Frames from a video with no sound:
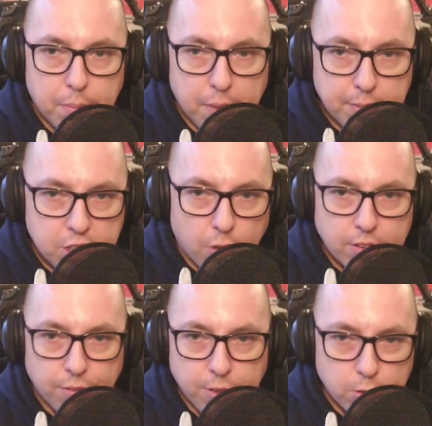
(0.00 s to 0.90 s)
maybe show
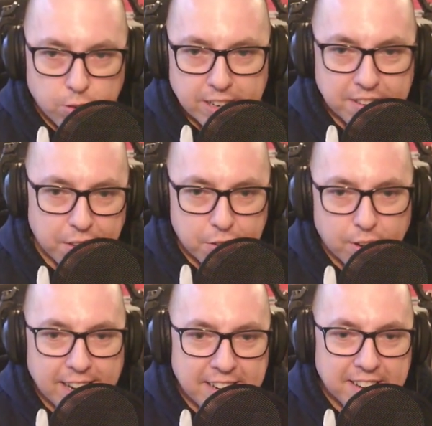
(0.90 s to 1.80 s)
us a few tricks of the
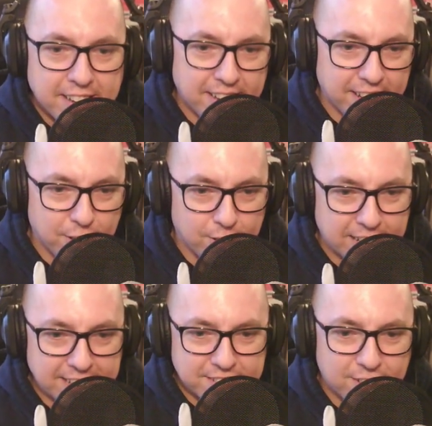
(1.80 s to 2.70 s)
trade in order
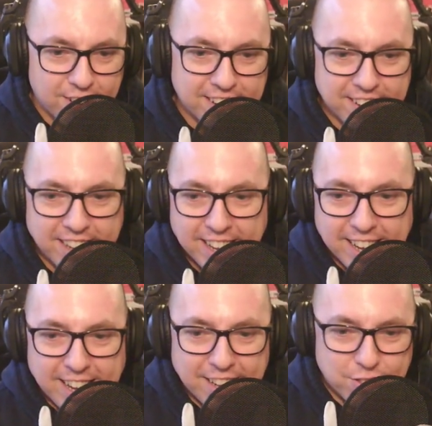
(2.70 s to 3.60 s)
to get started,
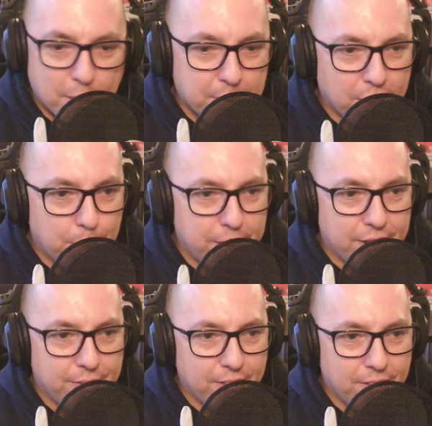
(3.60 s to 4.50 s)
and drop a little bit
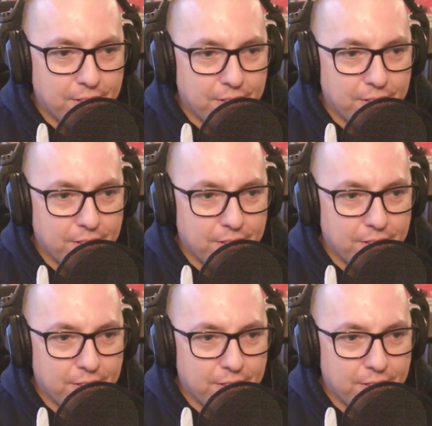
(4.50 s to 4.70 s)
of uh,